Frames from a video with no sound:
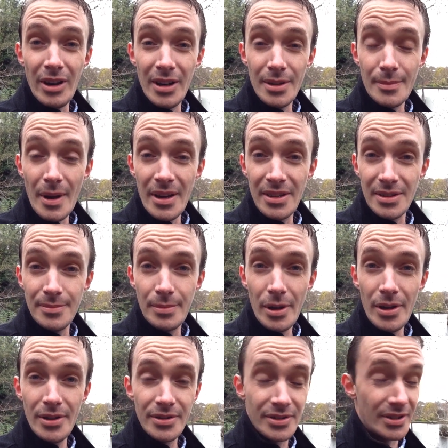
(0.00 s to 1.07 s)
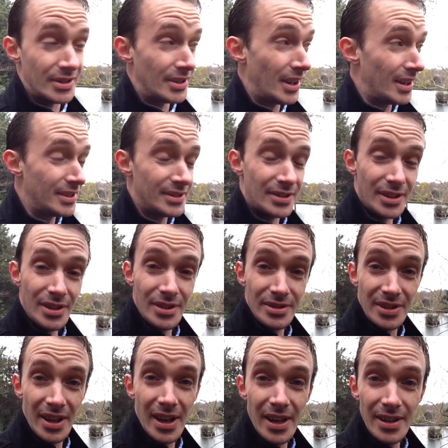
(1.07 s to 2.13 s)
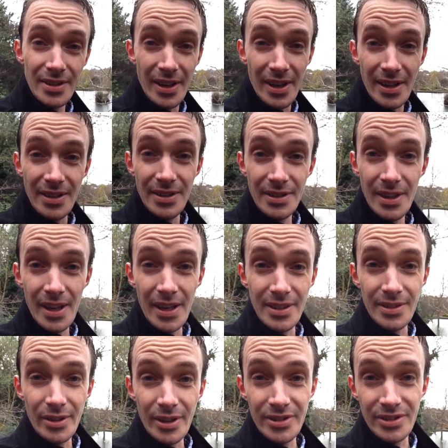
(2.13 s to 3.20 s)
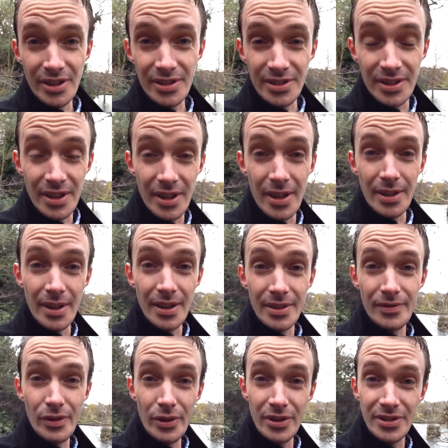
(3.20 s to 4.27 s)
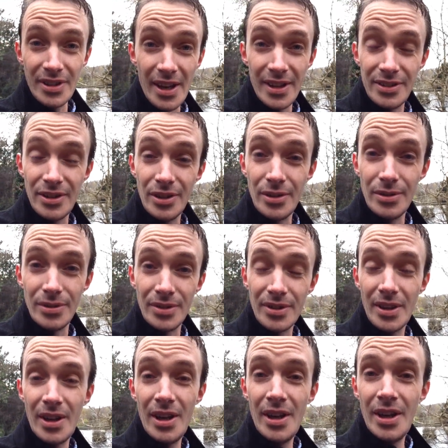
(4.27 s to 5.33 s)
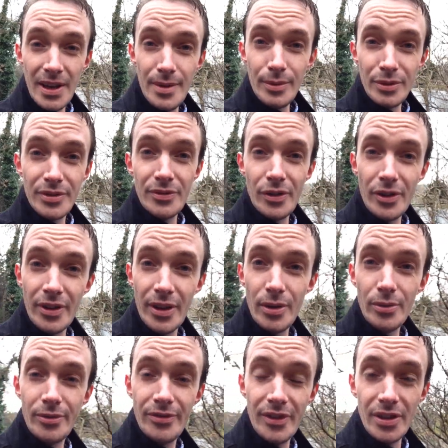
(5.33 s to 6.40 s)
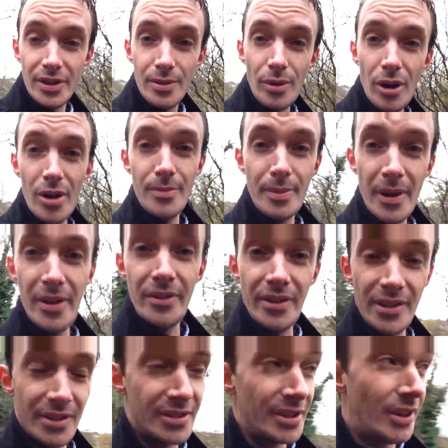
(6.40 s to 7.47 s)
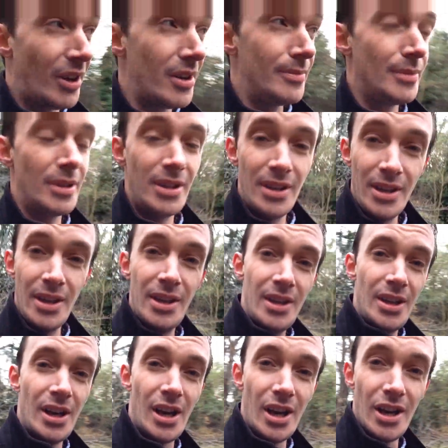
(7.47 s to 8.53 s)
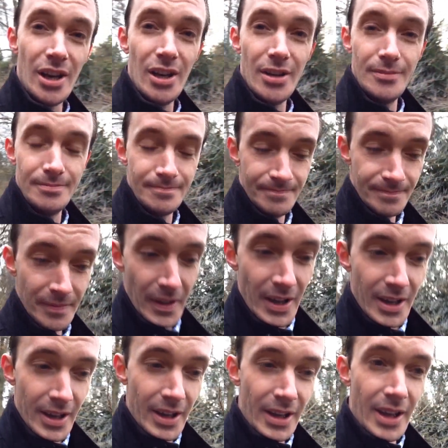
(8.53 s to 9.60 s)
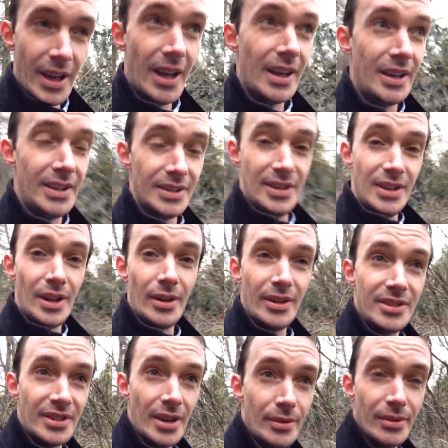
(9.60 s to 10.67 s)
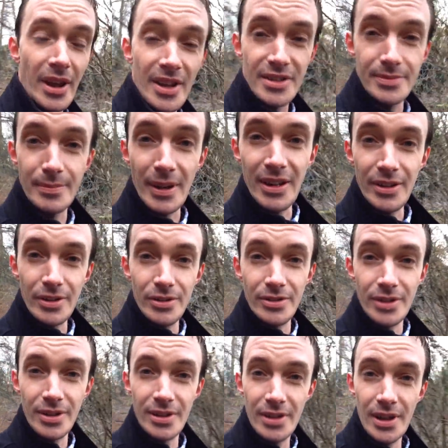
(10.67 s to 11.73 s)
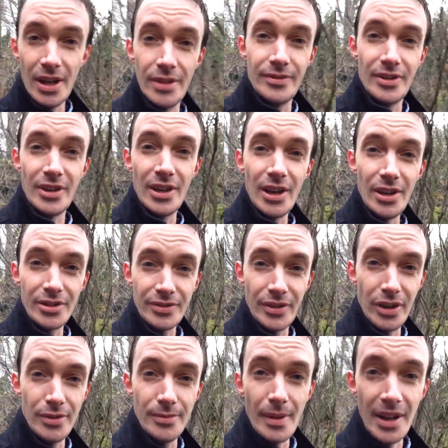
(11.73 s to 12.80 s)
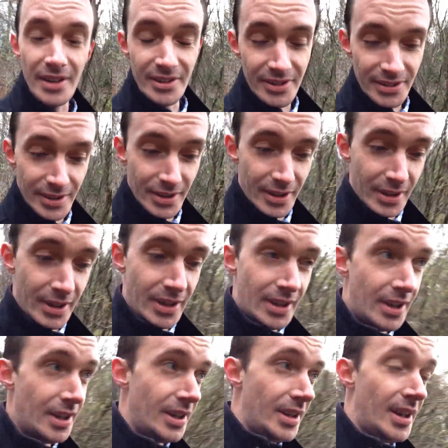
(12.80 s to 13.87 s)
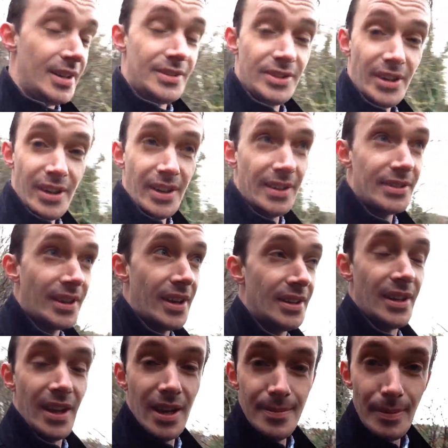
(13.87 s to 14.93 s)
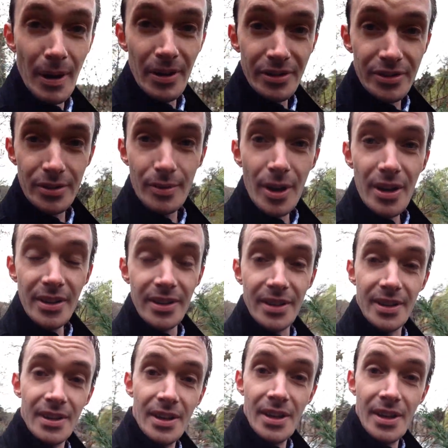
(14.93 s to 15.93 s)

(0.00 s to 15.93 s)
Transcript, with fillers: an amazing person, and to hear that he died yesterday is very sad news. He was very ill for quite a period of time. You know, his health hasn't been good over the last few months, and yeah, sadly he passed away.